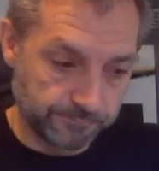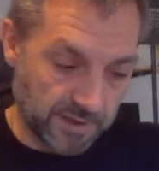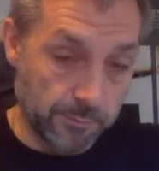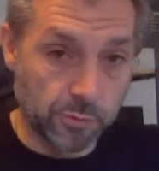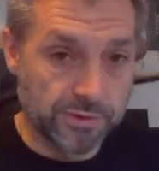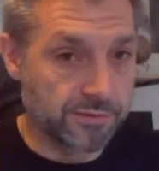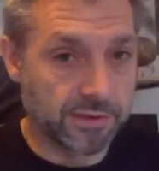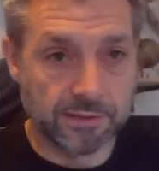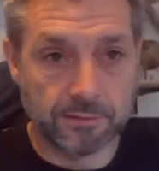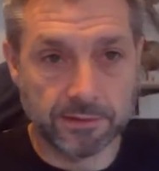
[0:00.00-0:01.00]
I'm always
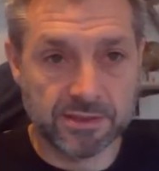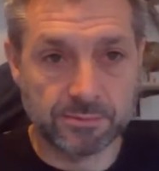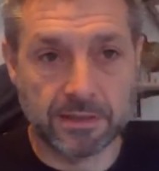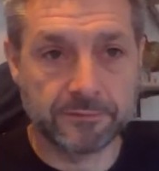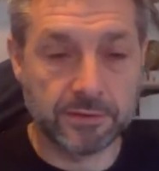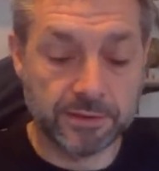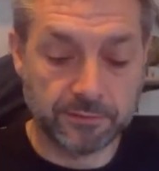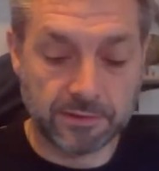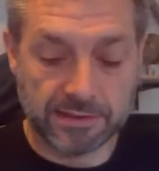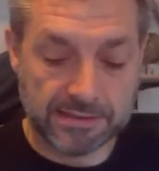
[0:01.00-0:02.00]
under guidance whenever I
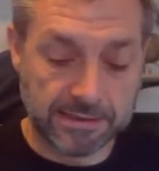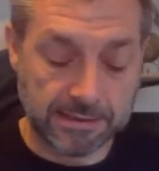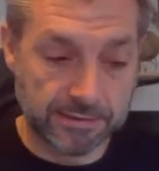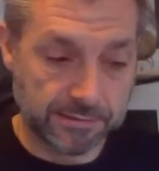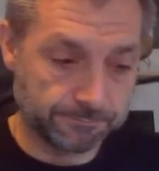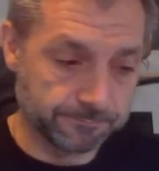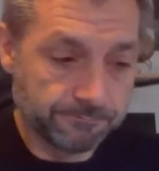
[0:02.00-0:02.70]
do these things.